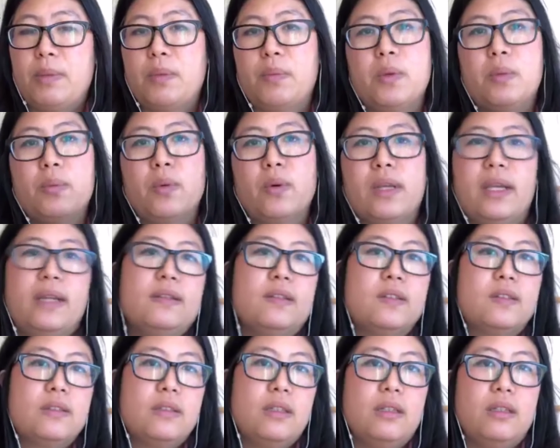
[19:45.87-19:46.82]
people can
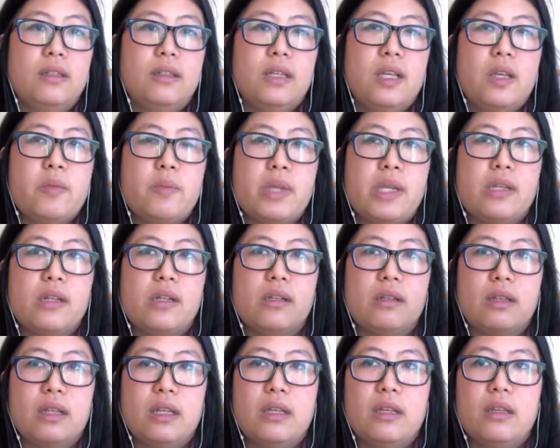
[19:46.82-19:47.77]
see
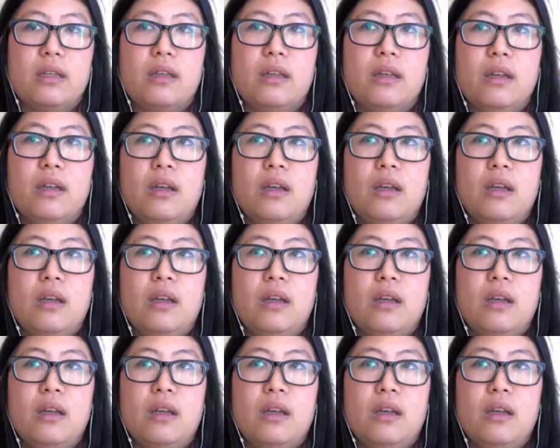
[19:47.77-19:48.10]
immediately